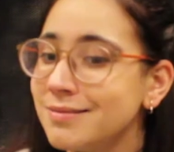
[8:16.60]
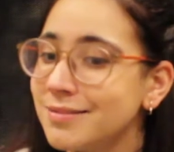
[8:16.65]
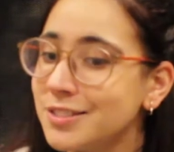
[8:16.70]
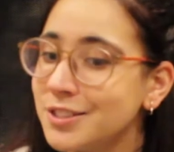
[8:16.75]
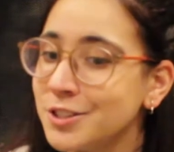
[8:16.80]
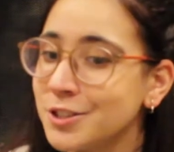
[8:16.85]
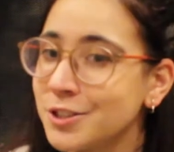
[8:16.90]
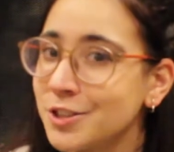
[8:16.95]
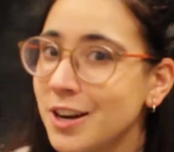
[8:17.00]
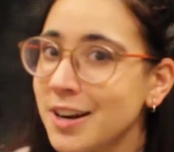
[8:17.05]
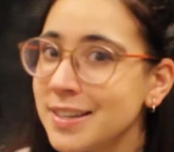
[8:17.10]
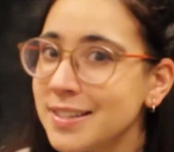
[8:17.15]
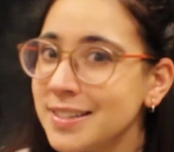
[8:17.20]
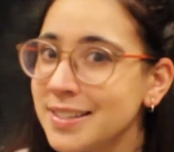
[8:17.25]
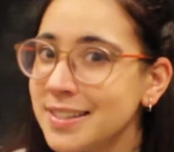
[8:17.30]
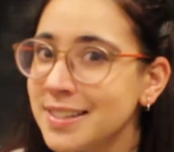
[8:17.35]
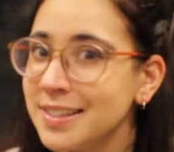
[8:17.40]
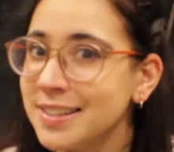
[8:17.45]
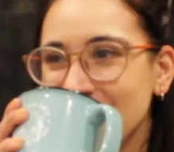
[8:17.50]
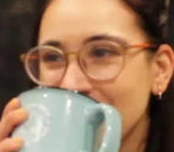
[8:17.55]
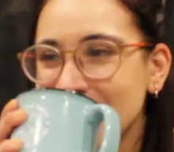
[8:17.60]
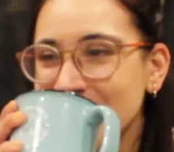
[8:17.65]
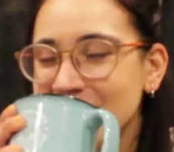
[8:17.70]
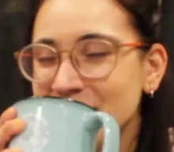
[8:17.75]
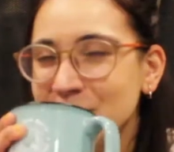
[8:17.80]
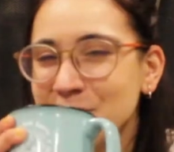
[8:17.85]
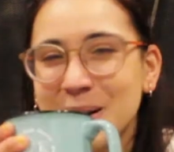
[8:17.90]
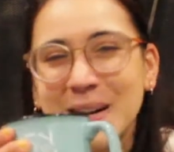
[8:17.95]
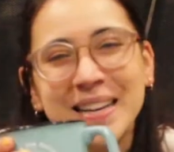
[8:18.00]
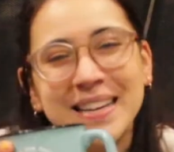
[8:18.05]
you're crazy.
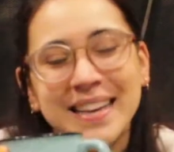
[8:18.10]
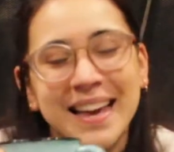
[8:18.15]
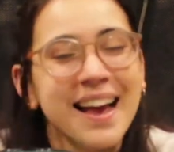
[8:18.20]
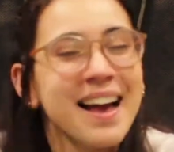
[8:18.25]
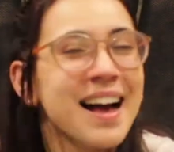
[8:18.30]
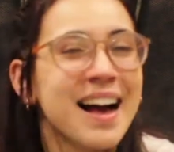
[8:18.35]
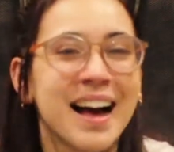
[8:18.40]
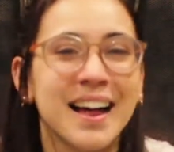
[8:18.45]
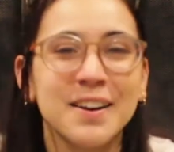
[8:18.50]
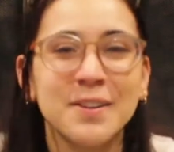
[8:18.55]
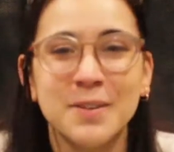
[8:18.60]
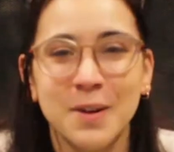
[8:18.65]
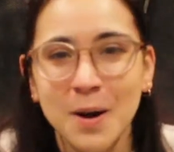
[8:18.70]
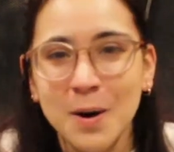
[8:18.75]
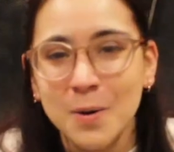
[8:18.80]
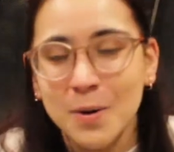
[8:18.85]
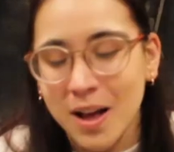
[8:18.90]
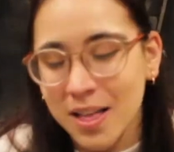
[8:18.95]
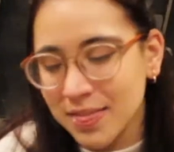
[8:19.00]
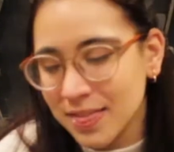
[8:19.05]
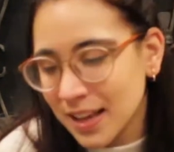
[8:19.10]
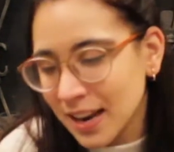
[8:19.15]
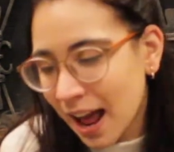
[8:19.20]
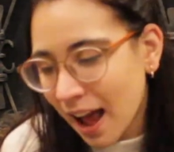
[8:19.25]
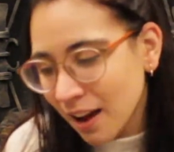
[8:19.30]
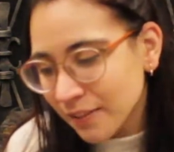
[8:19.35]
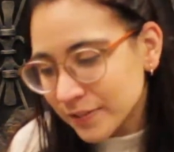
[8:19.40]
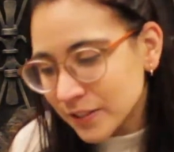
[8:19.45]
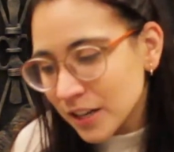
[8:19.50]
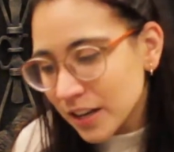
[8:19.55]
But yeah, I don't know. And then
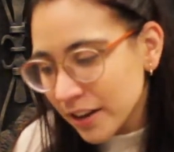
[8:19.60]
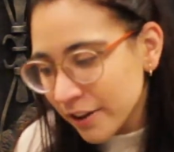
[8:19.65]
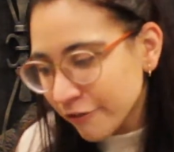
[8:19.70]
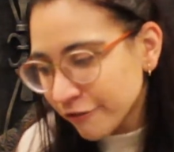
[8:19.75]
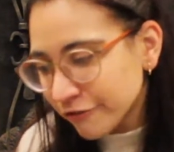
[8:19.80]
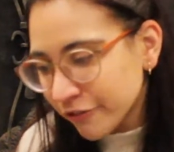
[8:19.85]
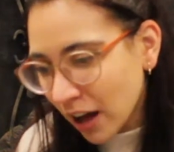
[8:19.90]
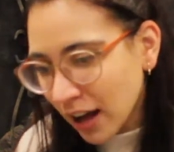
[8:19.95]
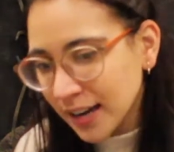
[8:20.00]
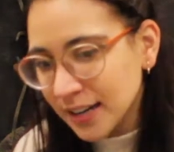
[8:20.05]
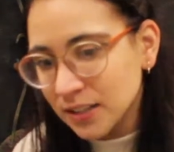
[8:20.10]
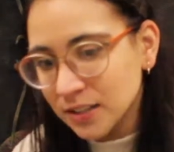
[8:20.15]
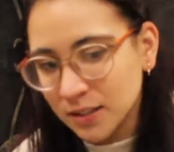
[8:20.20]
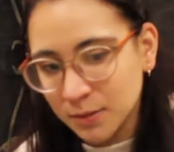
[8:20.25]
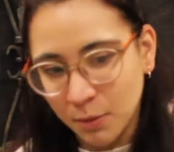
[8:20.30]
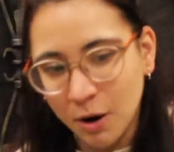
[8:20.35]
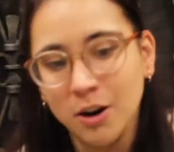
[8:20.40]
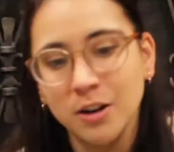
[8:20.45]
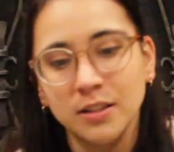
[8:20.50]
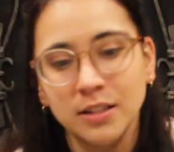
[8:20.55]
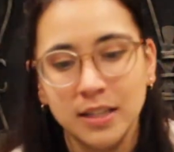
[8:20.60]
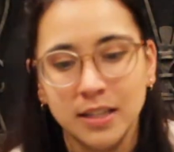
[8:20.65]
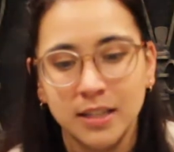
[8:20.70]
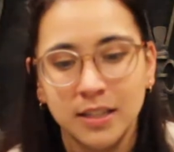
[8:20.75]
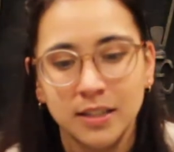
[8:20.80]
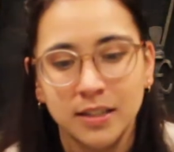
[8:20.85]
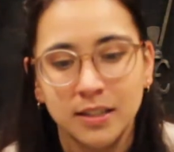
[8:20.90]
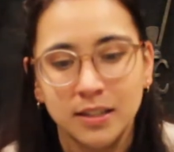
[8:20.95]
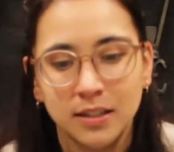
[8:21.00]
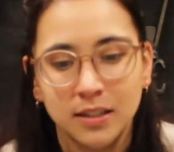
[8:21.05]
after he finds
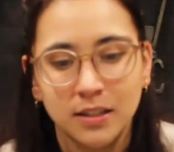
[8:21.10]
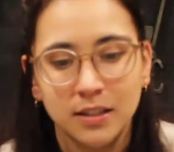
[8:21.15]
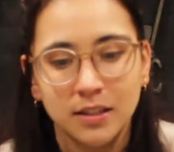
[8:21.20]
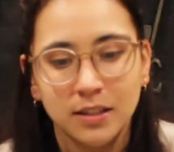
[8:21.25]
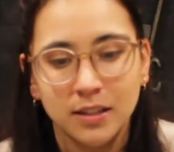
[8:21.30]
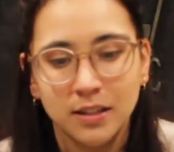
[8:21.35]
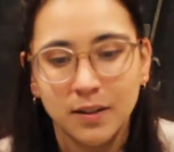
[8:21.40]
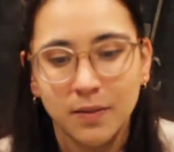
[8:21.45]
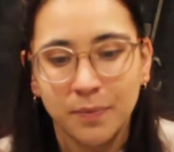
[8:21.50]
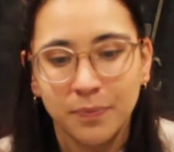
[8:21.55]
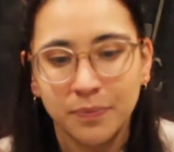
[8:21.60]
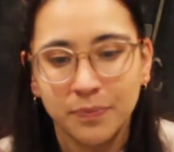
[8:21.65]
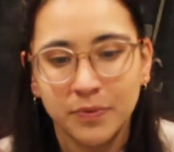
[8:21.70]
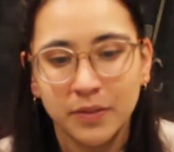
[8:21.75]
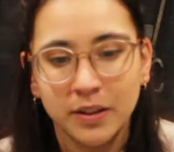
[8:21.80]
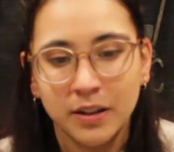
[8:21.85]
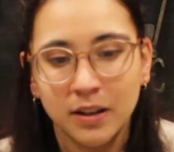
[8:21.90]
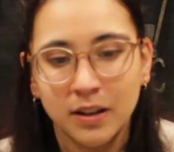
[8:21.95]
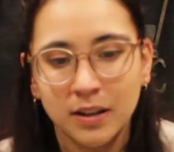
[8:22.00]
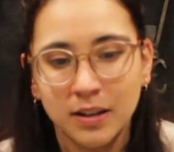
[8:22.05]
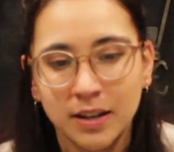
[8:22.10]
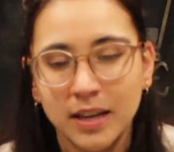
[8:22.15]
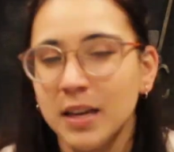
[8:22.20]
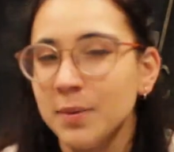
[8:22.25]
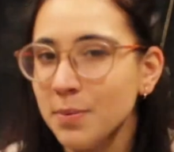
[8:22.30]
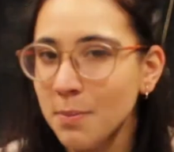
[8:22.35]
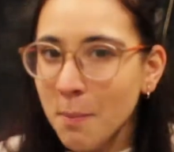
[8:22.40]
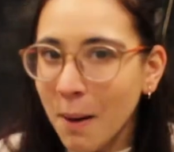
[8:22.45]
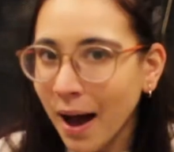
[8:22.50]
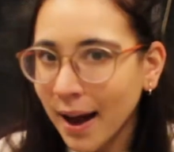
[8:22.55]
Marley,
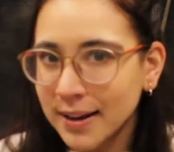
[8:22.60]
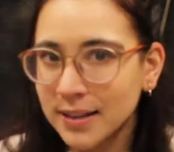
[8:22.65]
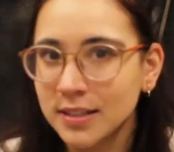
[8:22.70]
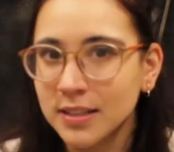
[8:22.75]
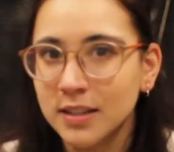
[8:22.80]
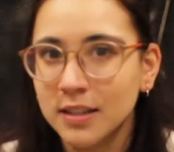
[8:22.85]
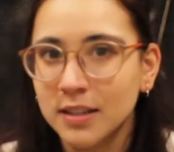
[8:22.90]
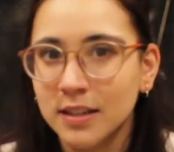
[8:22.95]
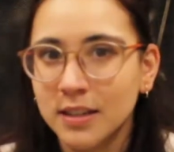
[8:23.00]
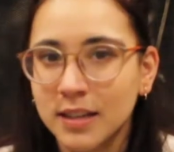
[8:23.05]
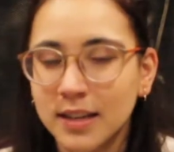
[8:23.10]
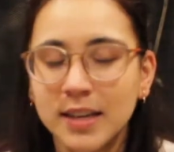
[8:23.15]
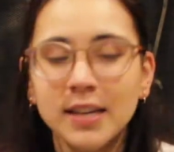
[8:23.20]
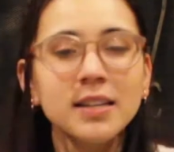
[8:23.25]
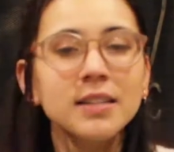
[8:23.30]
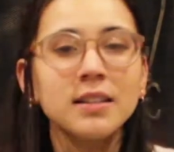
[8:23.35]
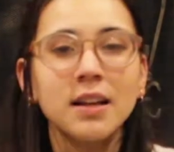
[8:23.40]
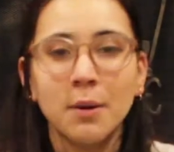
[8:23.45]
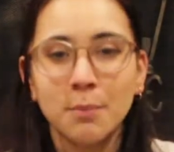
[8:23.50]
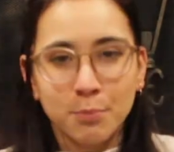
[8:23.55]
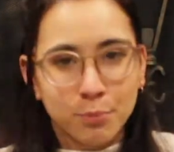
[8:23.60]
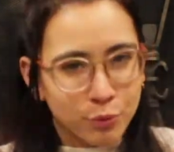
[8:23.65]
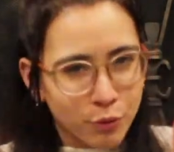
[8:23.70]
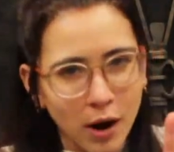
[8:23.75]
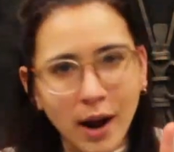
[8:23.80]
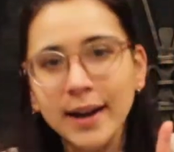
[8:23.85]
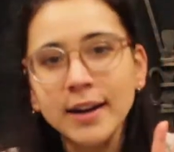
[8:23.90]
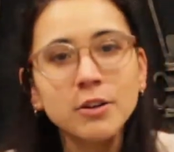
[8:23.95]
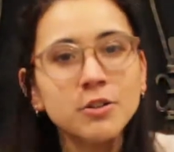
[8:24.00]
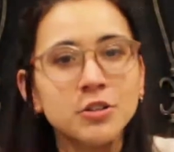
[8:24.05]
keep in mind,
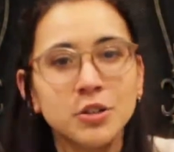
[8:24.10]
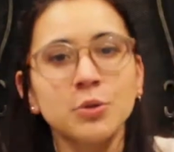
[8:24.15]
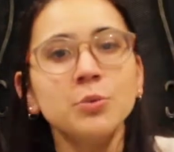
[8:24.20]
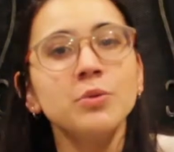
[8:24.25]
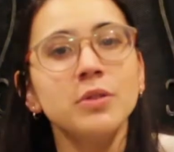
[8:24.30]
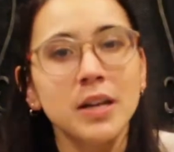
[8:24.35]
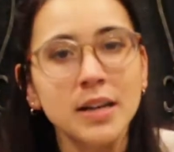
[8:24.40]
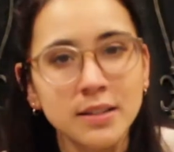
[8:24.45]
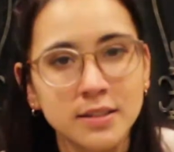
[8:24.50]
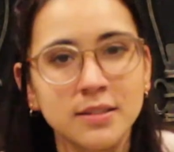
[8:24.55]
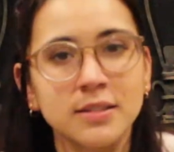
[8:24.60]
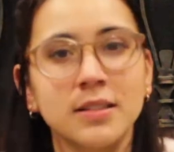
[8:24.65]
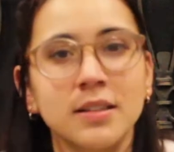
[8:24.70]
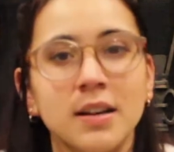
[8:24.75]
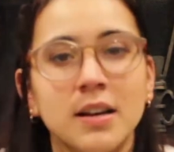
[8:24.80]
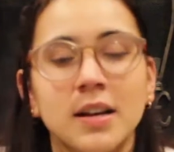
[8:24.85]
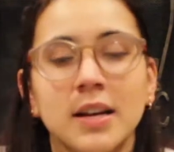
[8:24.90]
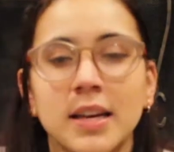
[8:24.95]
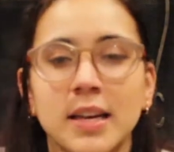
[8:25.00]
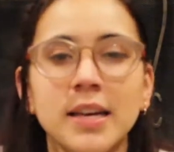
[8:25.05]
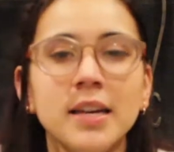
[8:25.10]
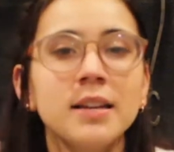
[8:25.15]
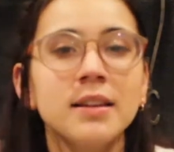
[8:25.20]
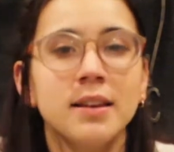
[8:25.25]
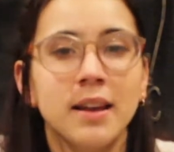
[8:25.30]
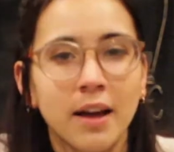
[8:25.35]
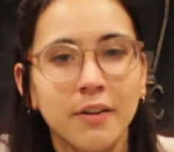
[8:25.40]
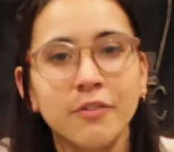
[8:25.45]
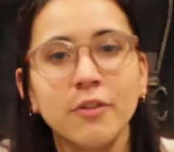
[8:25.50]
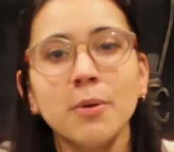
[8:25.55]
prior to this, he
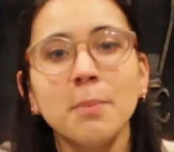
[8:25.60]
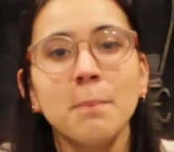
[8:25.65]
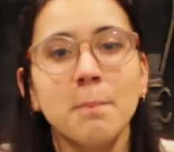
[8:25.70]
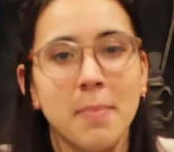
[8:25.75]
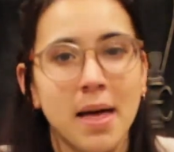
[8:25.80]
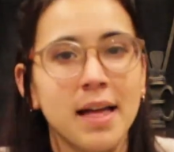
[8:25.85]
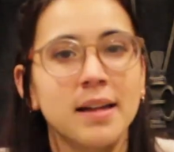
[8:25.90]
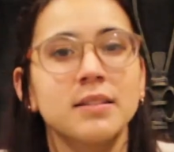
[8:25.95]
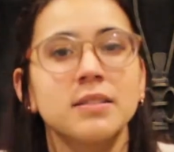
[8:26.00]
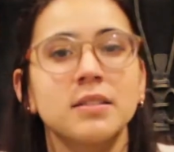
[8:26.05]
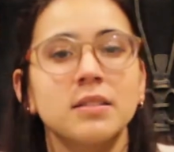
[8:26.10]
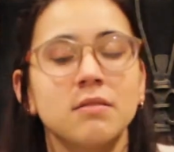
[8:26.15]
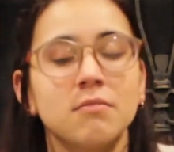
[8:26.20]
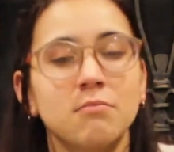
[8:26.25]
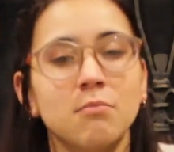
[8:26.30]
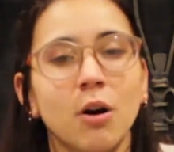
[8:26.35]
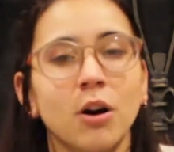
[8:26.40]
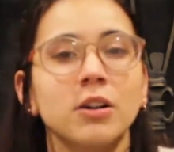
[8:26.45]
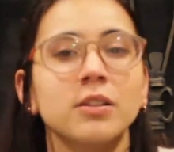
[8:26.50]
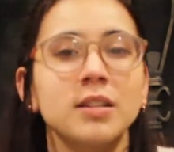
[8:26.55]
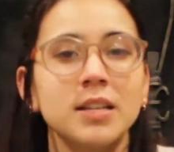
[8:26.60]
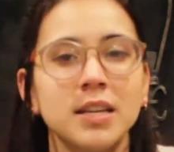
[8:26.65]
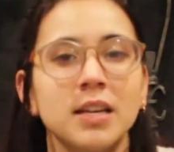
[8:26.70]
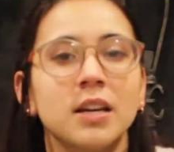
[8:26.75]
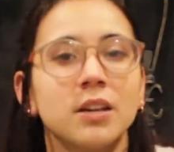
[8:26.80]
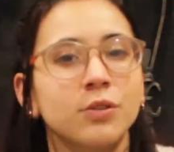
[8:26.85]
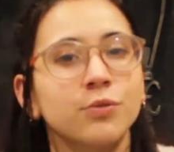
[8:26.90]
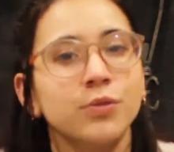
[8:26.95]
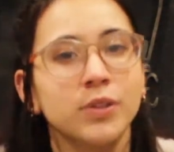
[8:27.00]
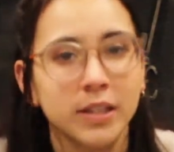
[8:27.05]
never met Marley
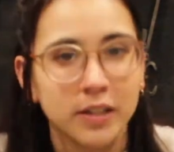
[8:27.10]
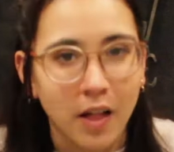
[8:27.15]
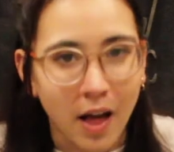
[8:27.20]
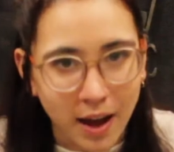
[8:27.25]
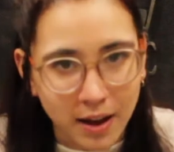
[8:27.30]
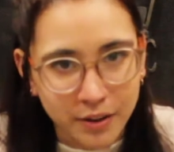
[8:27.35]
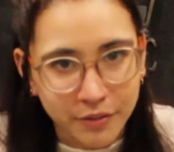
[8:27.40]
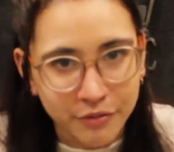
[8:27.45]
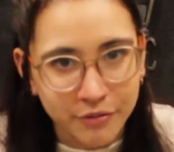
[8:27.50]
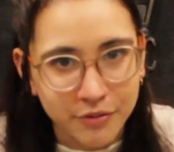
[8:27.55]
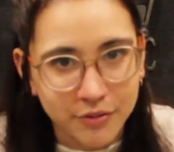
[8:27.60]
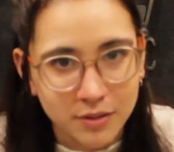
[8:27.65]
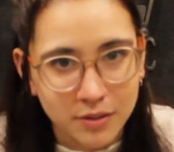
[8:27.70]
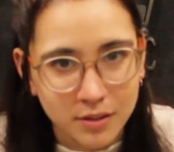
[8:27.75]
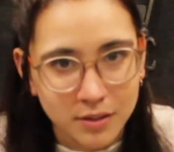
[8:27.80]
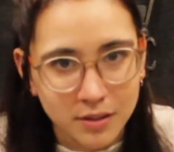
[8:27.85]
in real life.